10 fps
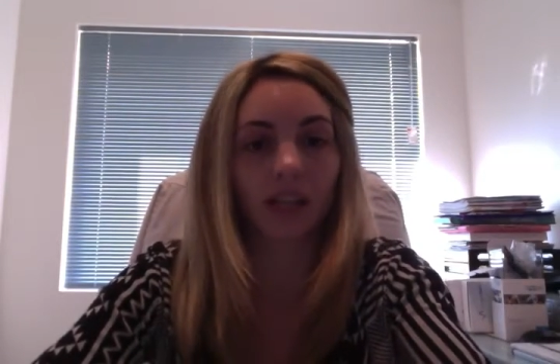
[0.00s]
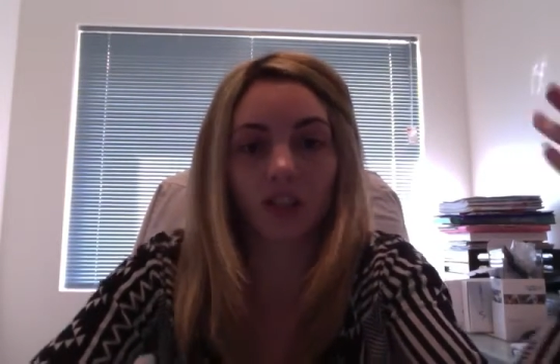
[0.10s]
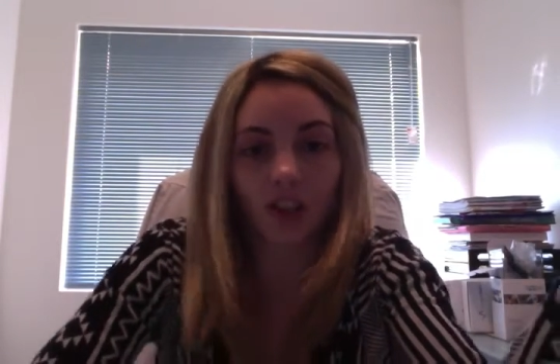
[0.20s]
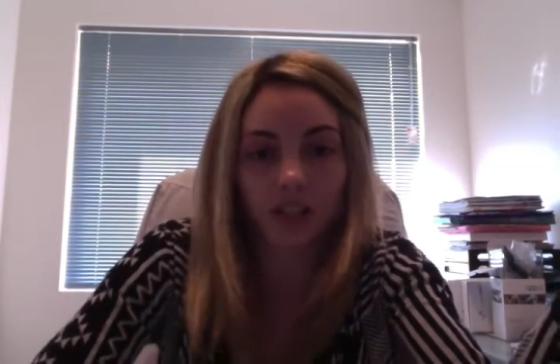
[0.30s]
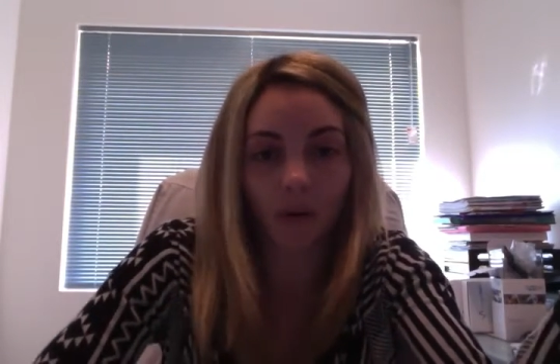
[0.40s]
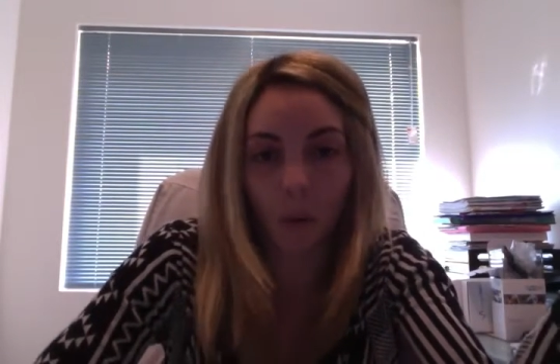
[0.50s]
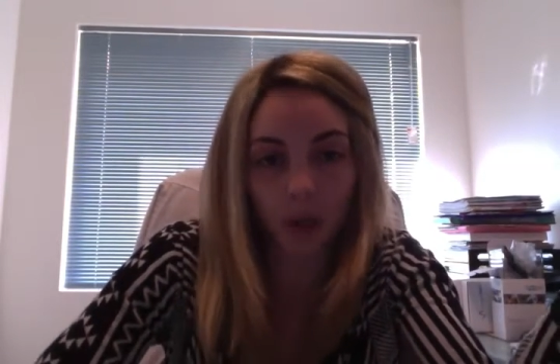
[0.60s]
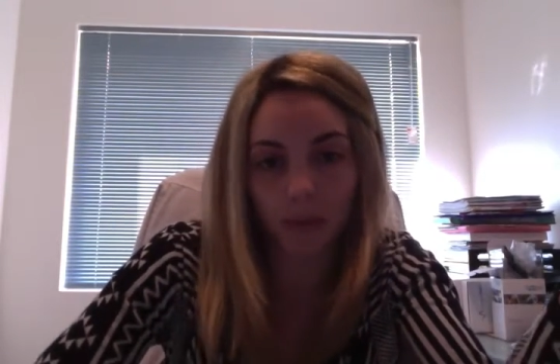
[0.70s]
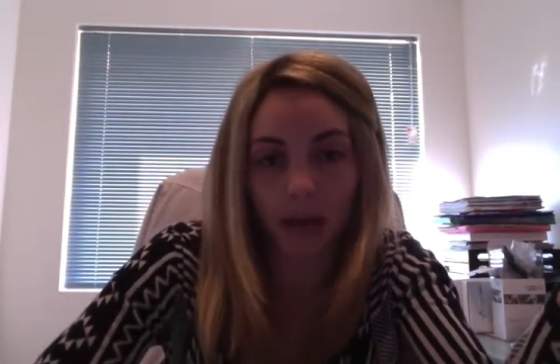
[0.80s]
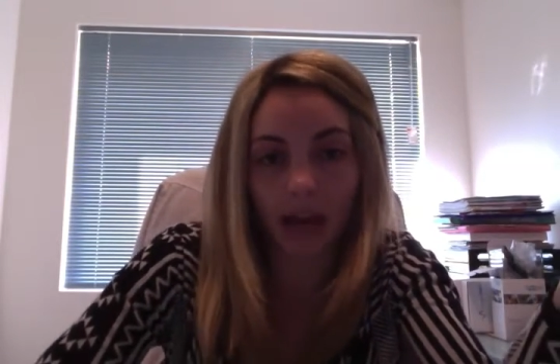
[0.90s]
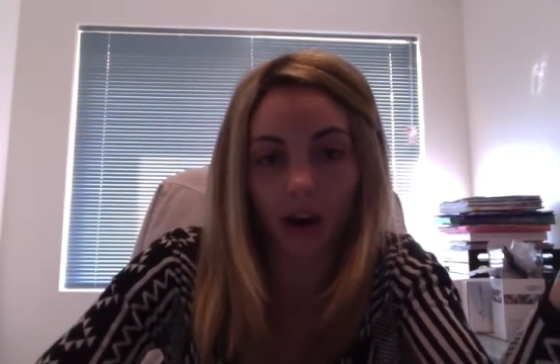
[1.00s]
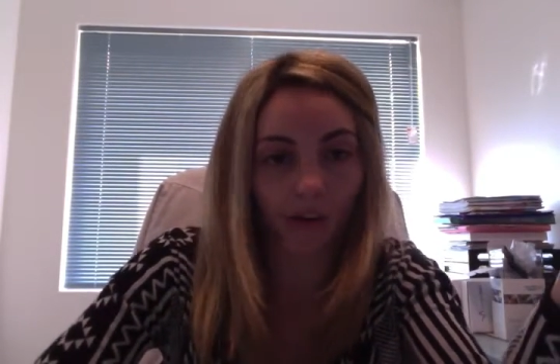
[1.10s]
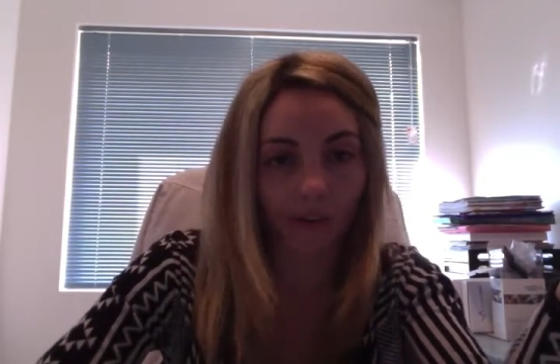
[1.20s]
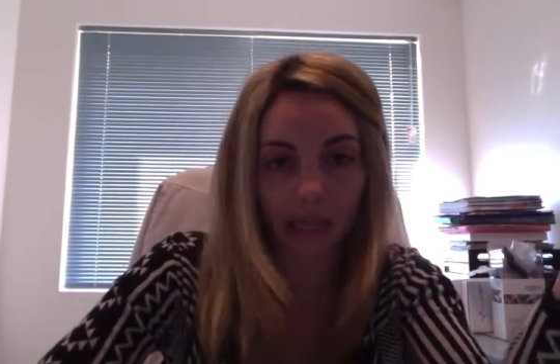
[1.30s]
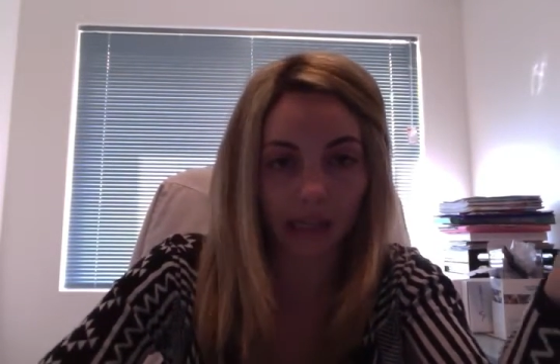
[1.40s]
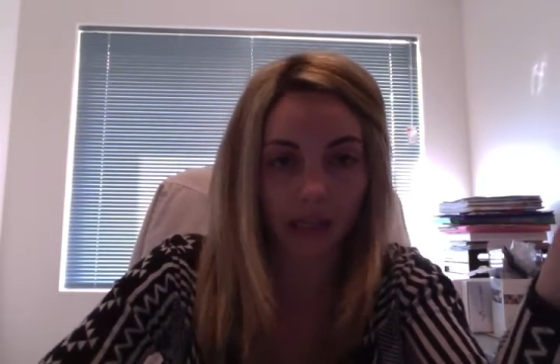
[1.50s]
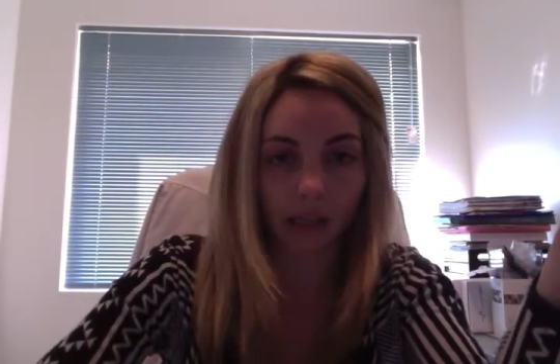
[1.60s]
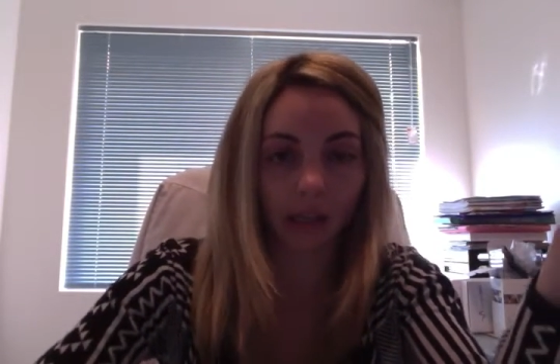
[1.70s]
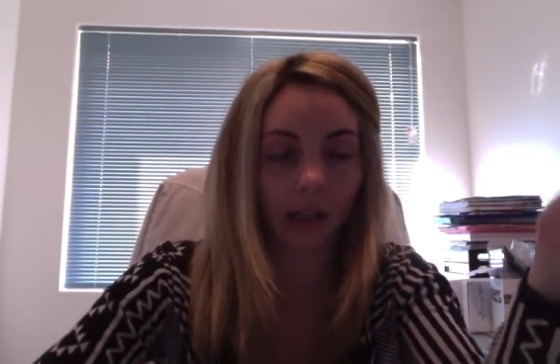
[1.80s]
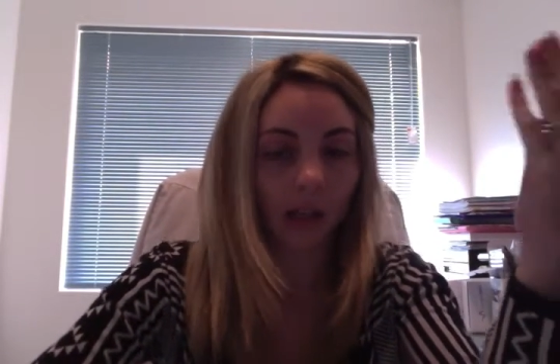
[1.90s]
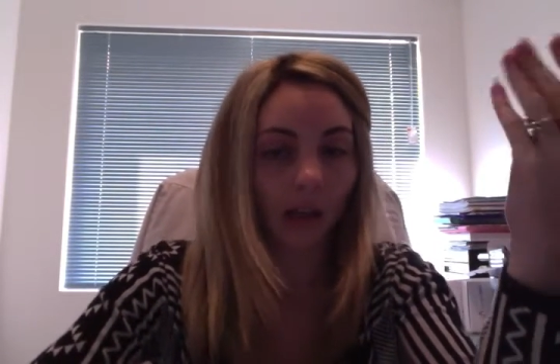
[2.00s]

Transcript: it's not as if I wash my hair or anything